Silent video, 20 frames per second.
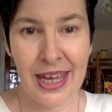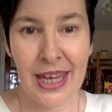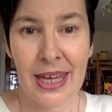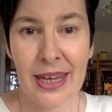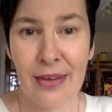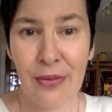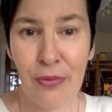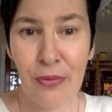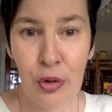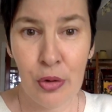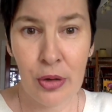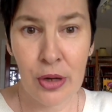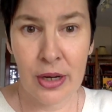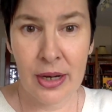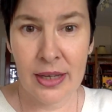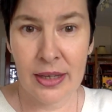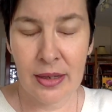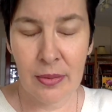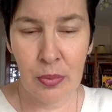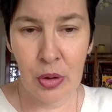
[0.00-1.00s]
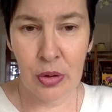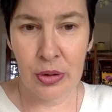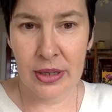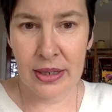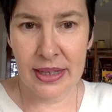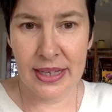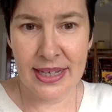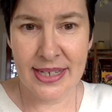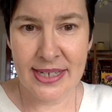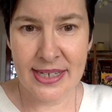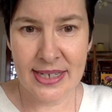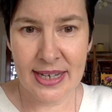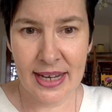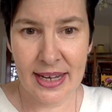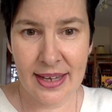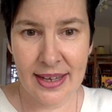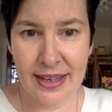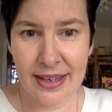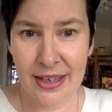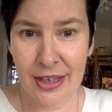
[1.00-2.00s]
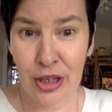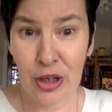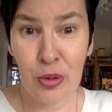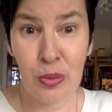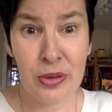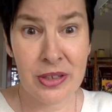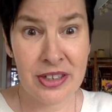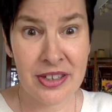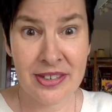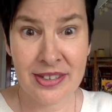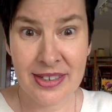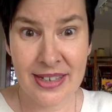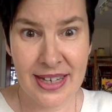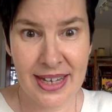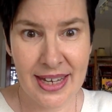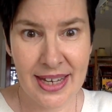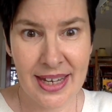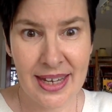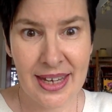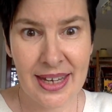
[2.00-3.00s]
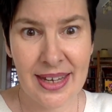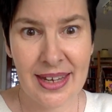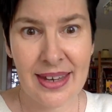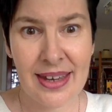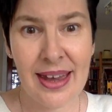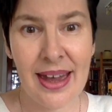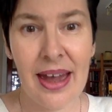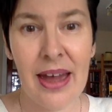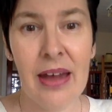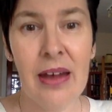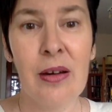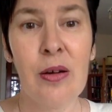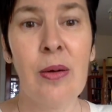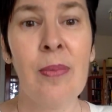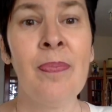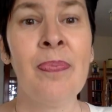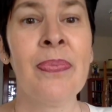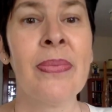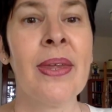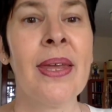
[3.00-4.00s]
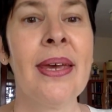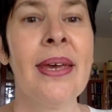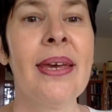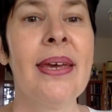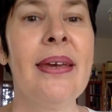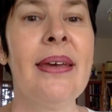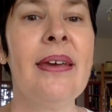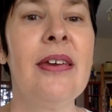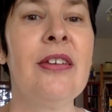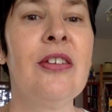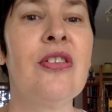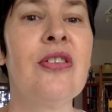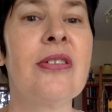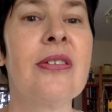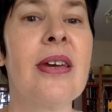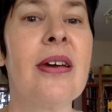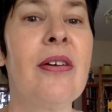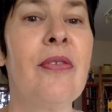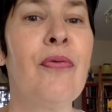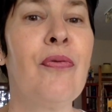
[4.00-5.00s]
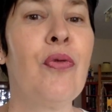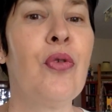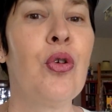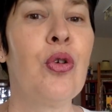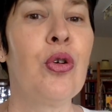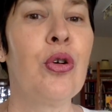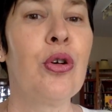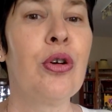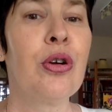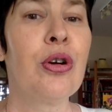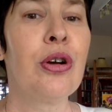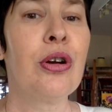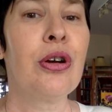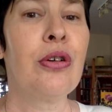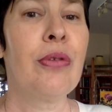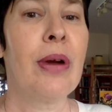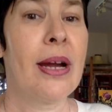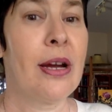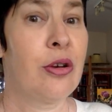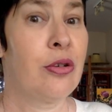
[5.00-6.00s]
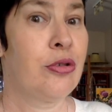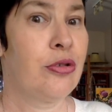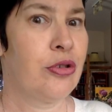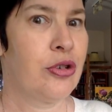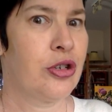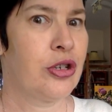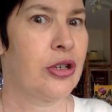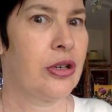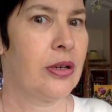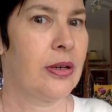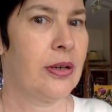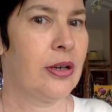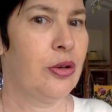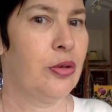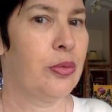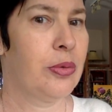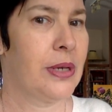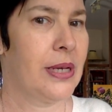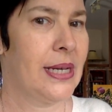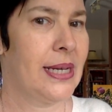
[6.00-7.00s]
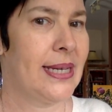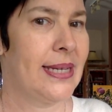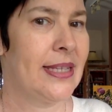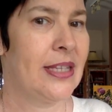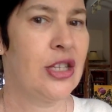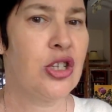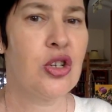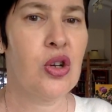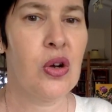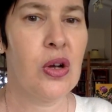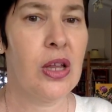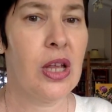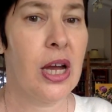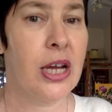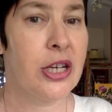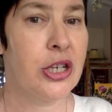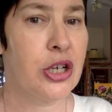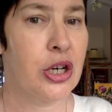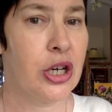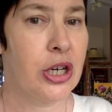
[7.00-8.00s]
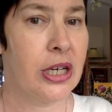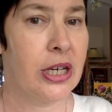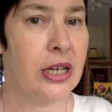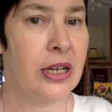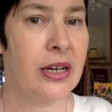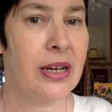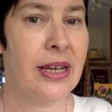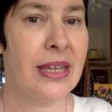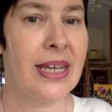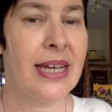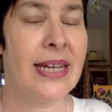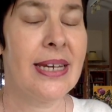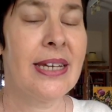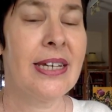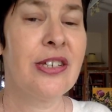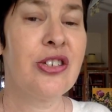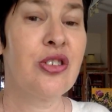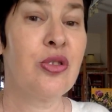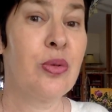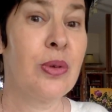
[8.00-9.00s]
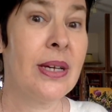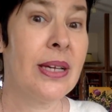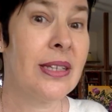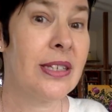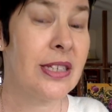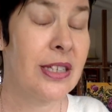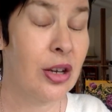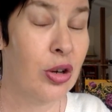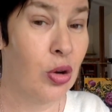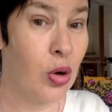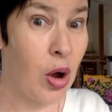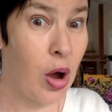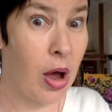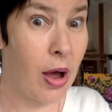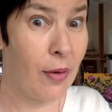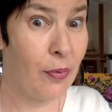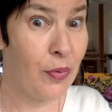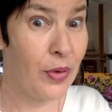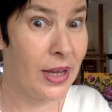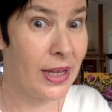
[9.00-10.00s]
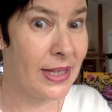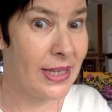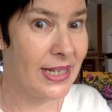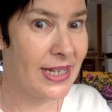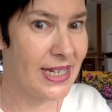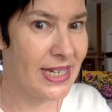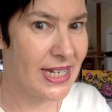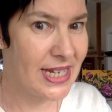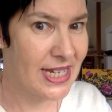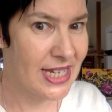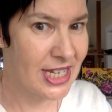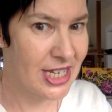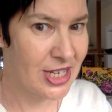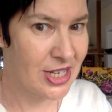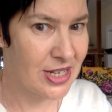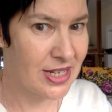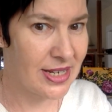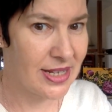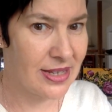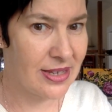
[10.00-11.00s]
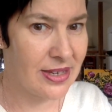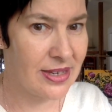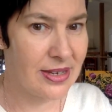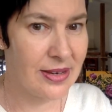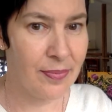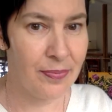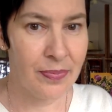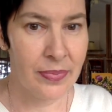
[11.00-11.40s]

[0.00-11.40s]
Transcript: If you look at the Mona Lisa, you will see how his foreground greens are a lot darker than his greens that are off in the distance.